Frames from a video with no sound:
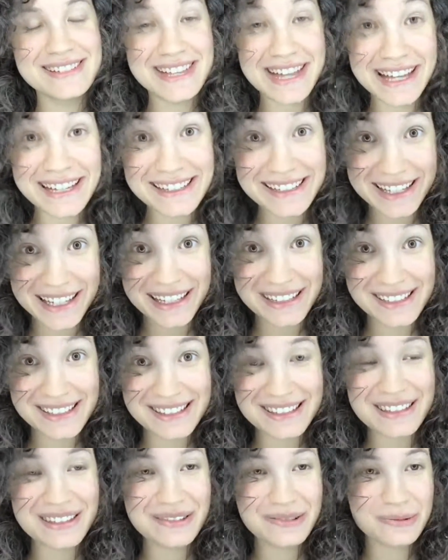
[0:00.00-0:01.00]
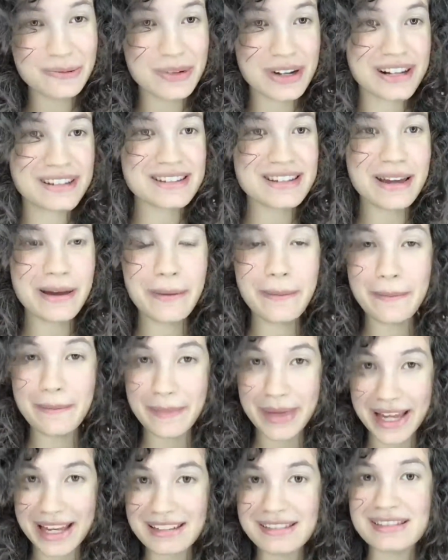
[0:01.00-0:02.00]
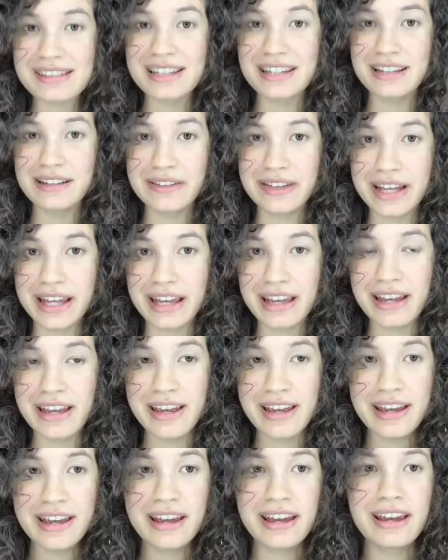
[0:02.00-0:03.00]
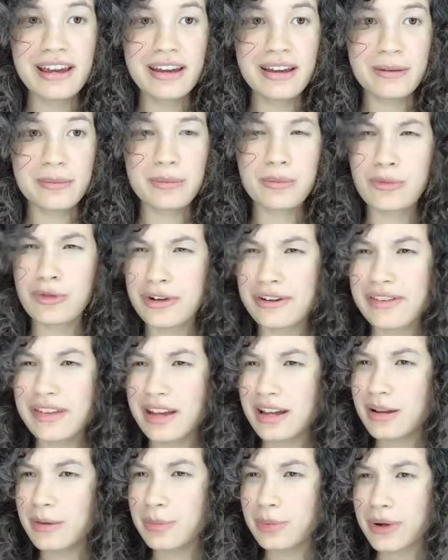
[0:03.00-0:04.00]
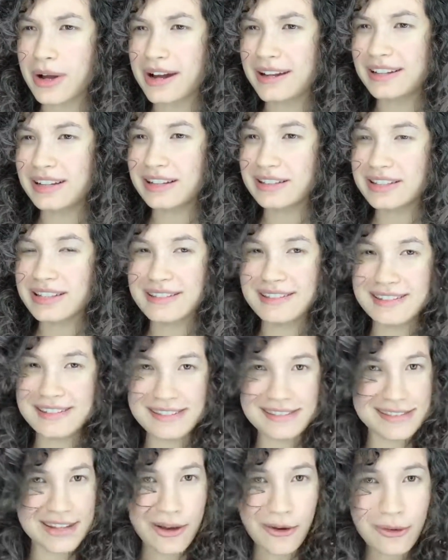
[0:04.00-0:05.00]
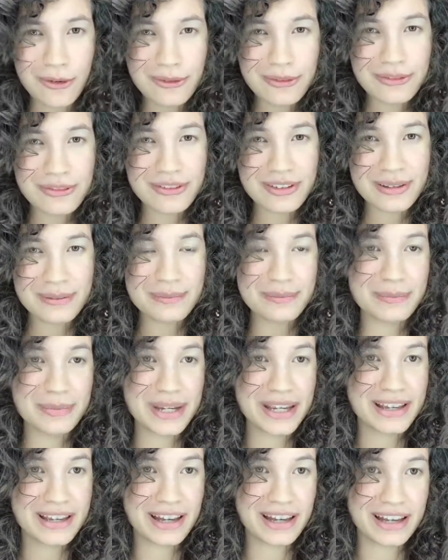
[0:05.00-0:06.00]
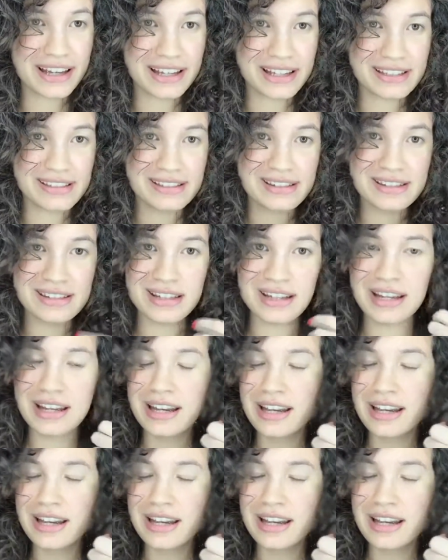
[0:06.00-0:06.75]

techniques worked amazingly more than a product itself because